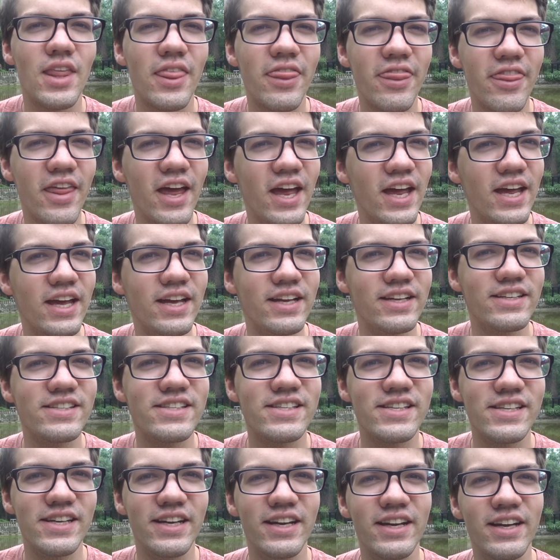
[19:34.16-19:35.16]

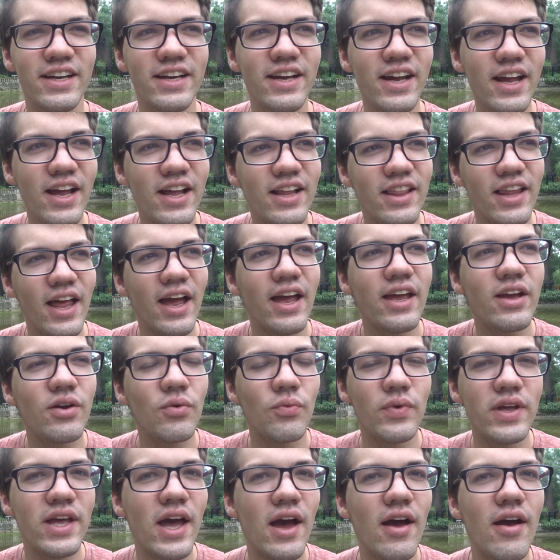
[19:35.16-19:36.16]
things. Like
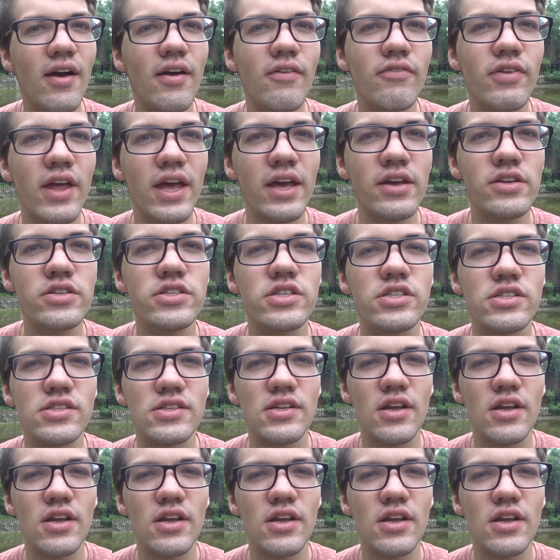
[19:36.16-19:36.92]
we have Asia's